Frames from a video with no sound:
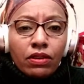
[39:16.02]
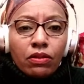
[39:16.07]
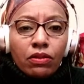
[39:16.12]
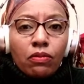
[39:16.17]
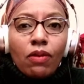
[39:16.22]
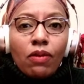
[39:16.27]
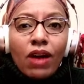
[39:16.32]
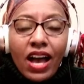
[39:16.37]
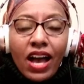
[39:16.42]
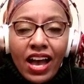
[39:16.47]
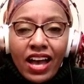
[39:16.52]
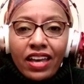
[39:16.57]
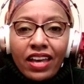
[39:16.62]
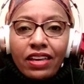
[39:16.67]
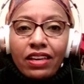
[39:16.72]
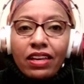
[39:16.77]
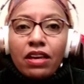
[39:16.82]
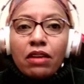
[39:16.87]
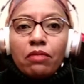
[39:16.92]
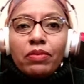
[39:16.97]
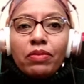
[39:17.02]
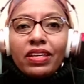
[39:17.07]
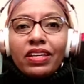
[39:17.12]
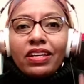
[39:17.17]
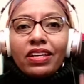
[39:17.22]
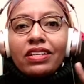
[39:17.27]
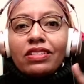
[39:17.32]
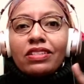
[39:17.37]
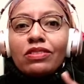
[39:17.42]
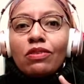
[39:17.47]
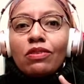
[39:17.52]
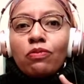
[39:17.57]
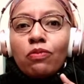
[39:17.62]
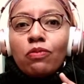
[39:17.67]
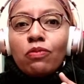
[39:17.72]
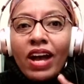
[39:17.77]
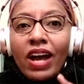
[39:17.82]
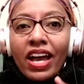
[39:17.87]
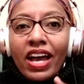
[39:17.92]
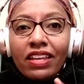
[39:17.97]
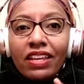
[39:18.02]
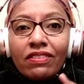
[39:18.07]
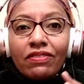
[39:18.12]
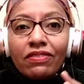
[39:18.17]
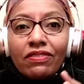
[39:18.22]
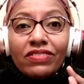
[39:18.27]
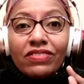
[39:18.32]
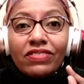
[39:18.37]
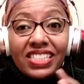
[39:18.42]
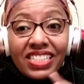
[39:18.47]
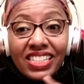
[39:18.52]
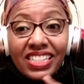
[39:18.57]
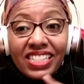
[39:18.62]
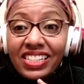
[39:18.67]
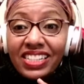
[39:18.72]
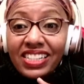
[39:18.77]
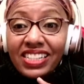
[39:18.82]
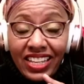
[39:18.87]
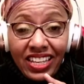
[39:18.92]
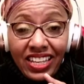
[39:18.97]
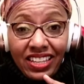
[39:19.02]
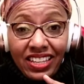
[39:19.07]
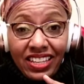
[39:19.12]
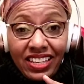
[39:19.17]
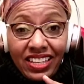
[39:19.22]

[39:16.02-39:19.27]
Why? Because of white fragility.